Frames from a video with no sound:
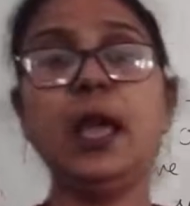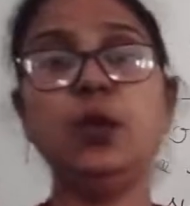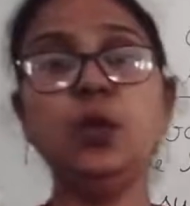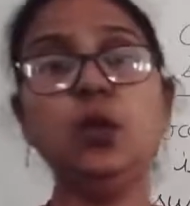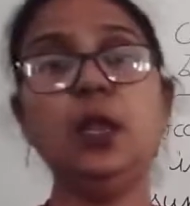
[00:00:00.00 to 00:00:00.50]

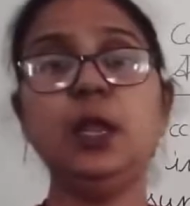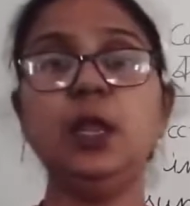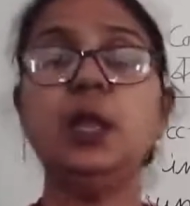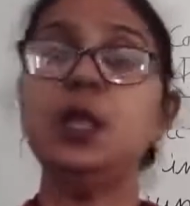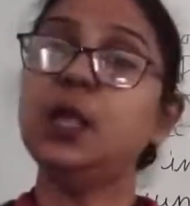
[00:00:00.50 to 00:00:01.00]
had
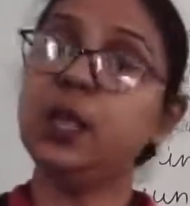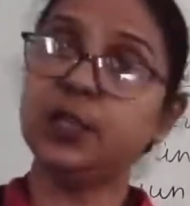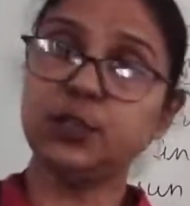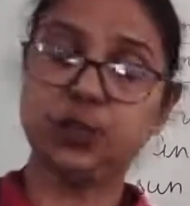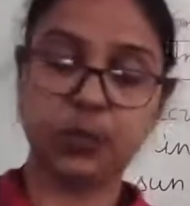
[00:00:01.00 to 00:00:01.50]
only
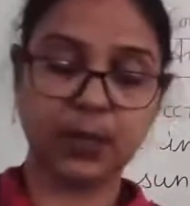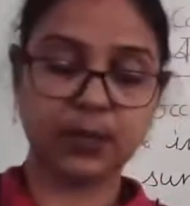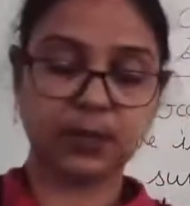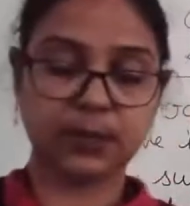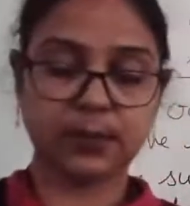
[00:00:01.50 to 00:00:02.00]

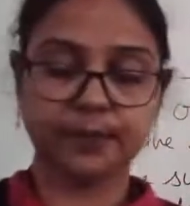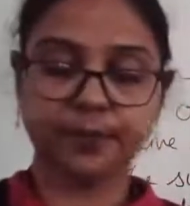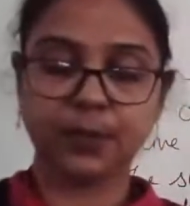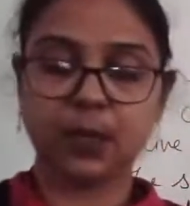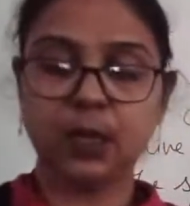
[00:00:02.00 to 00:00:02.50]
instruments
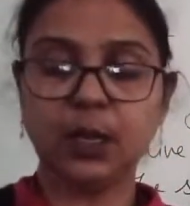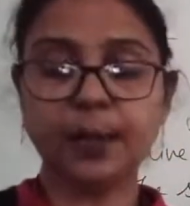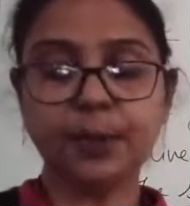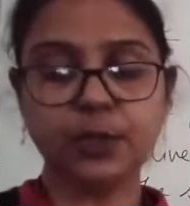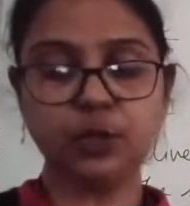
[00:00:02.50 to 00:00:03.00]

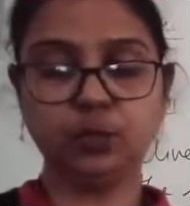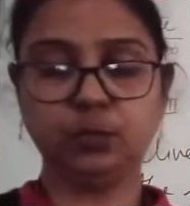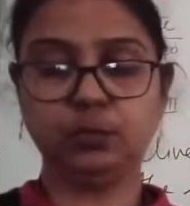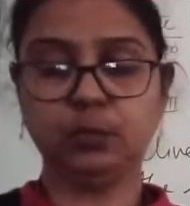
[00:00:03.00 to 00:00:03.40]
number 2